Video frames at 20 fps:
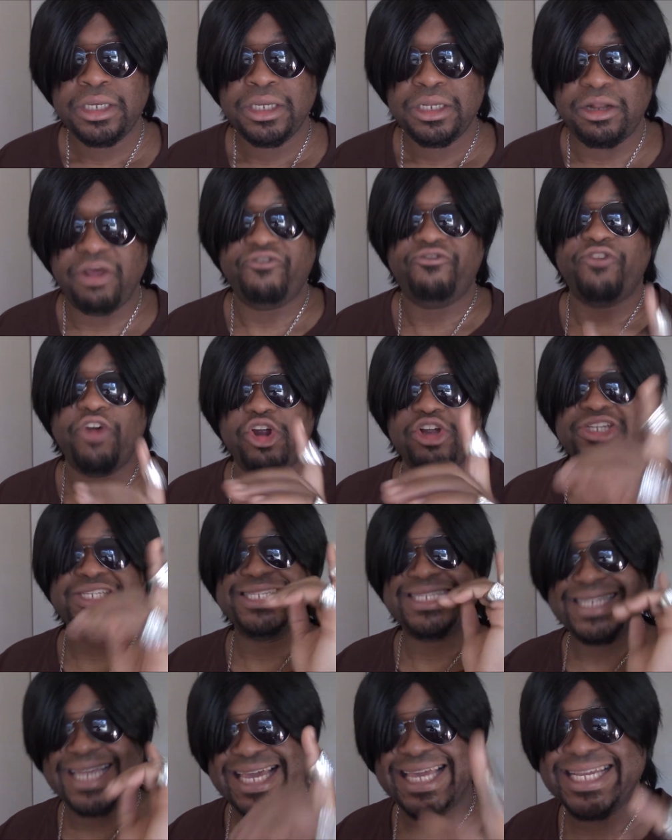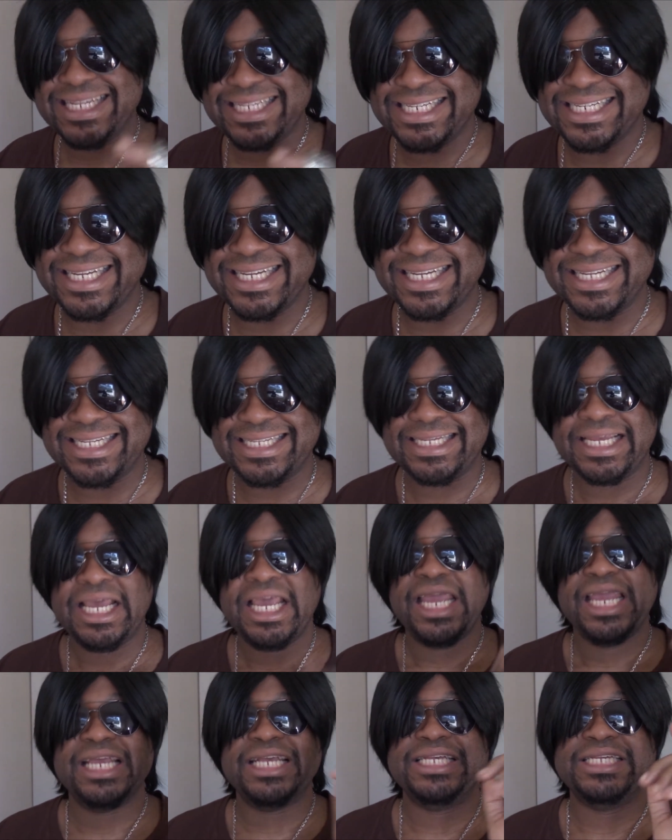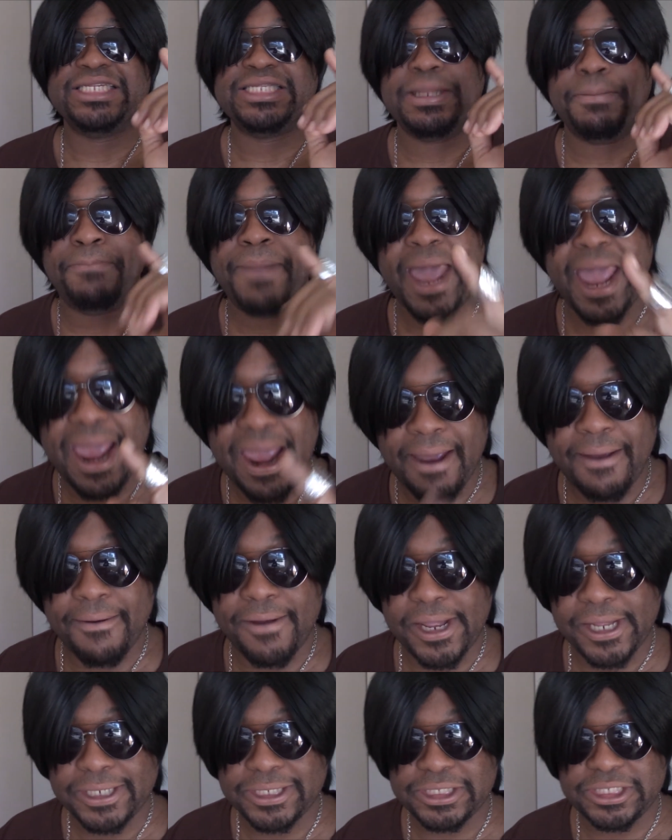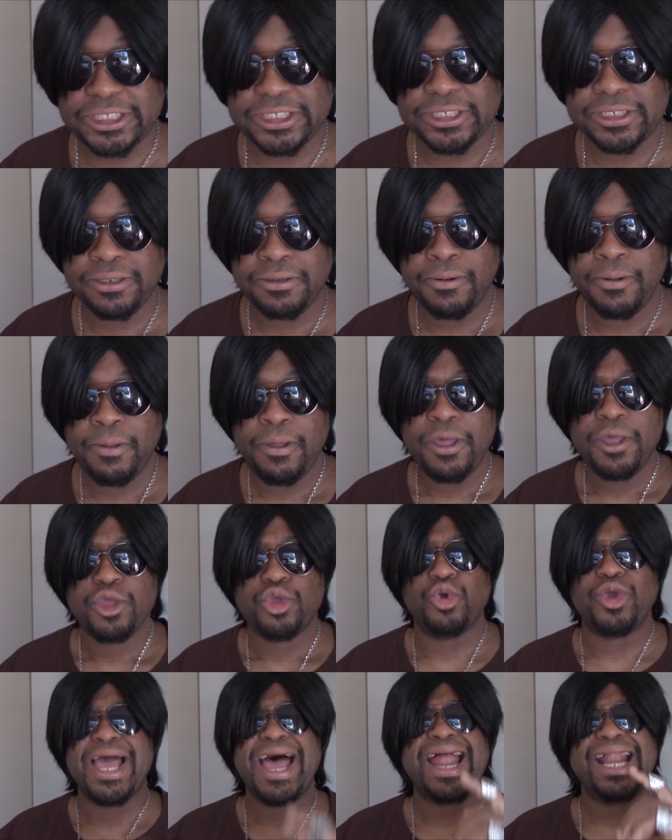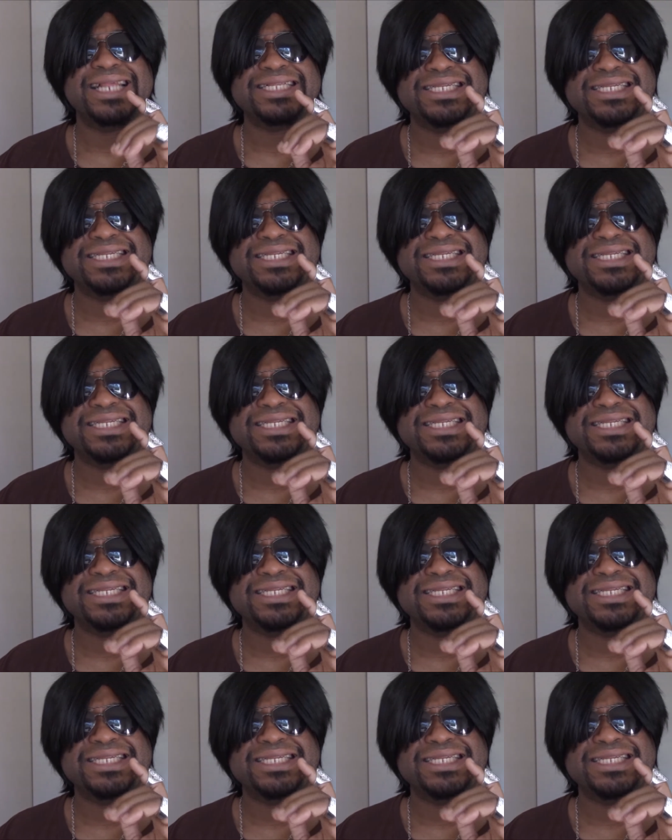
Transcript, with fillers: the first teachers is the parents. You got to